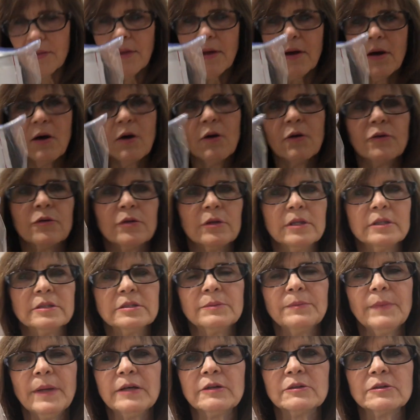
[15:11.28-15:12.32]
the odorless
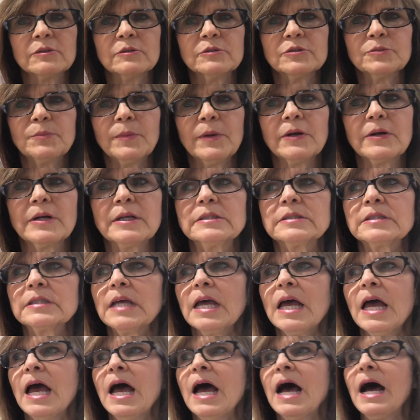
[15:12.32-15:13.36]
mineral spirits.
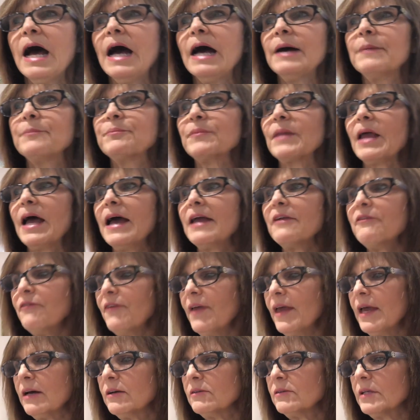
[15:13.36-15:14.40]
Um, I
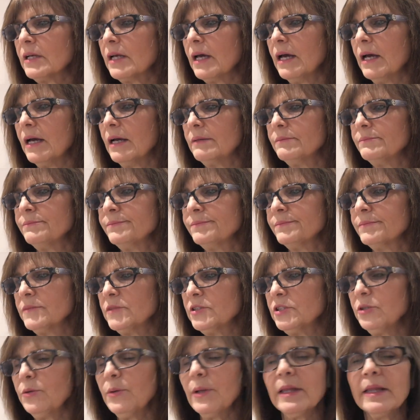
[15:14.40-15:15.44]
found um,
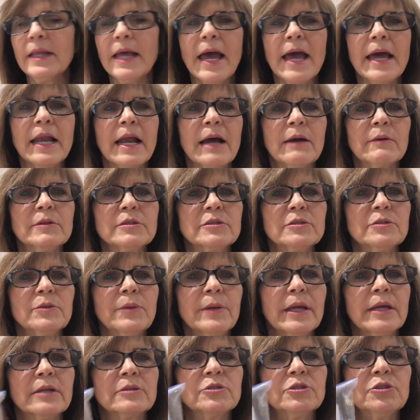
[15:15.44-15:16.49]
doing that, I was
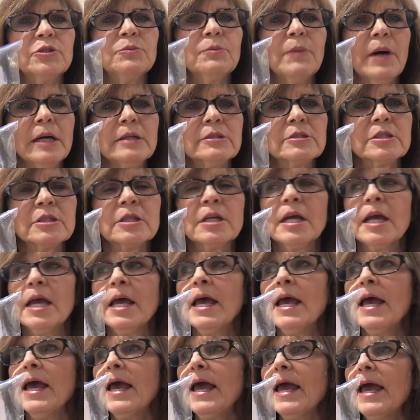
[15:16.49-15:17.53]
doing it too much,
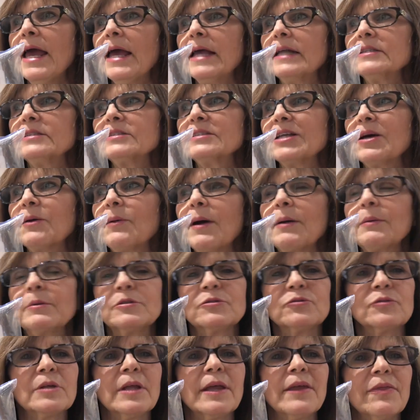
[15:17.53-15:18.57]
and so I was
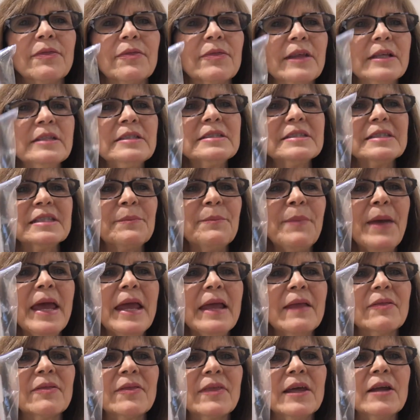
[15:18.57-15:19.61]
really, this is a
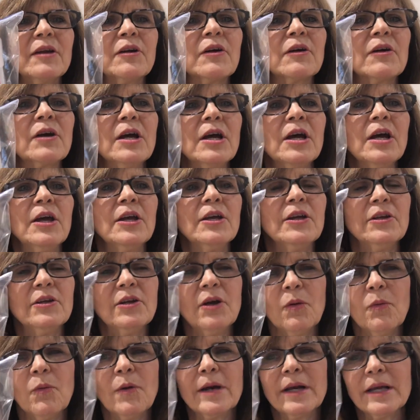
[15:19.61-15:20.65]
paint thinner. You
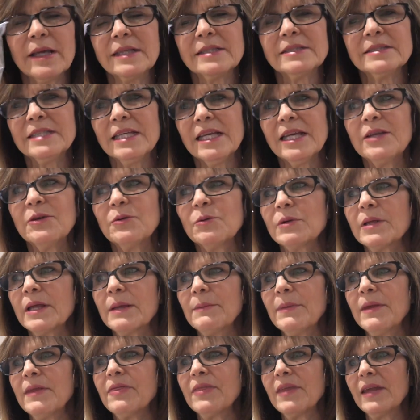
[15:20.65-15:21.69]
don't want to continually
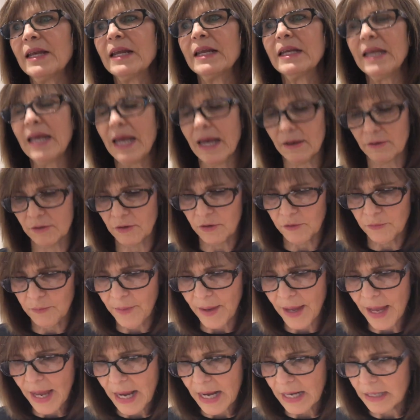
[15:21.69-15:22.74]
be thinning out your
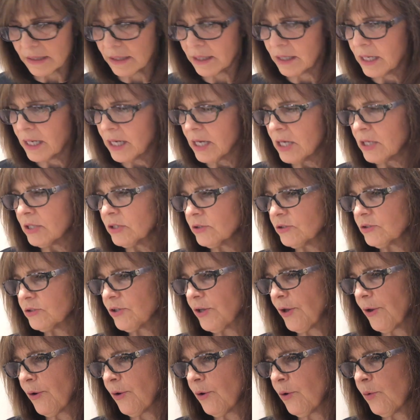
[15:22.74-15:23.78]
paint,
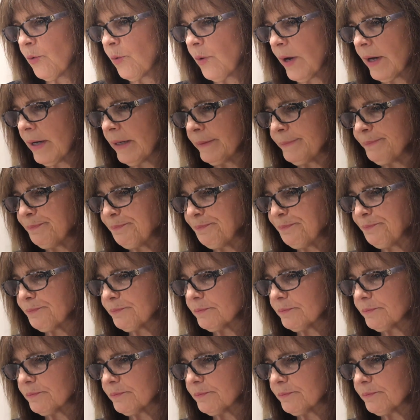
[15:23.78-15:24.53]
so um,